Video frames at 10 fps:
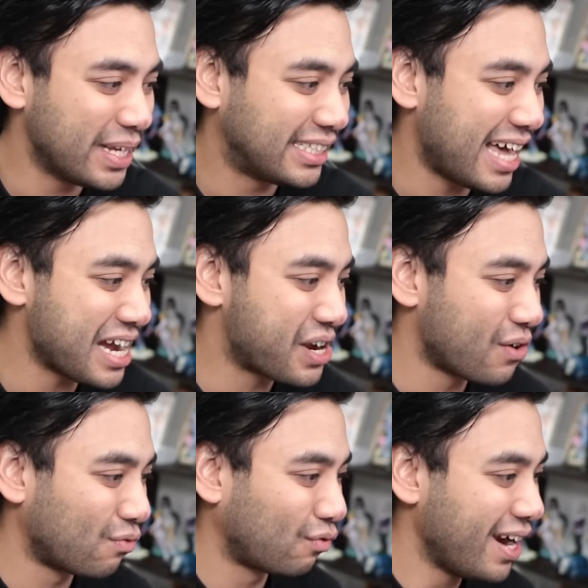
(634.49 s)
Is that
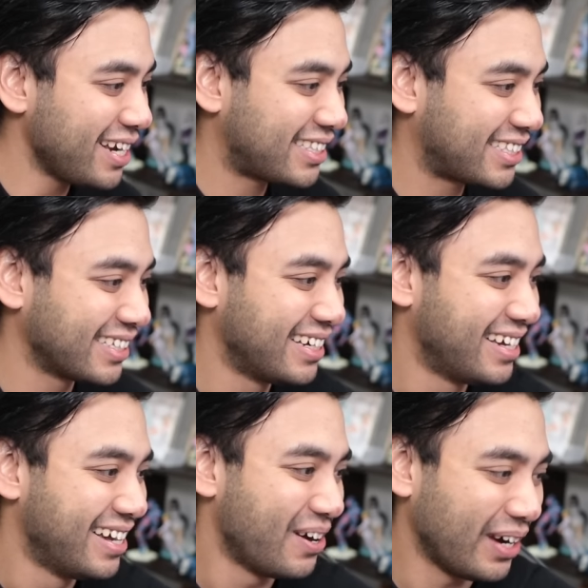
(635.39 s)
correct?
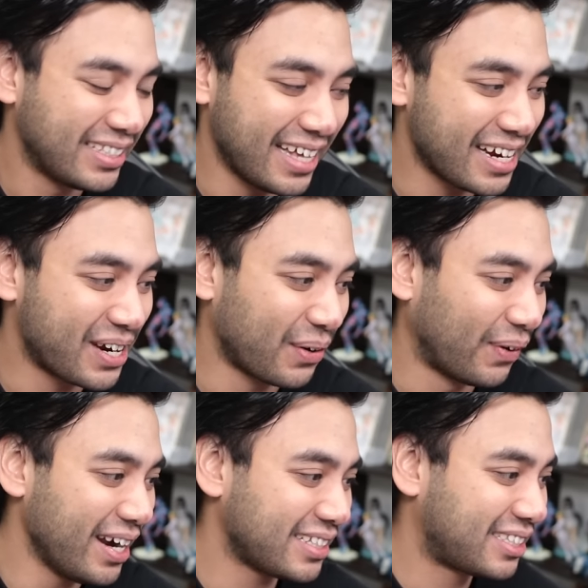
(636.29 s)

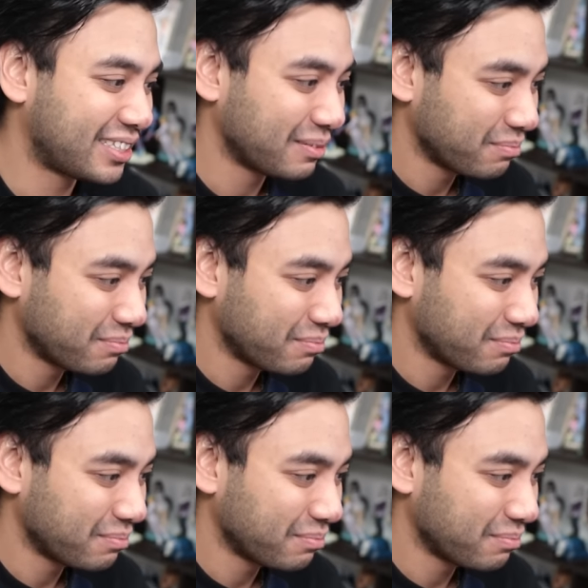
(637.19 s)
That's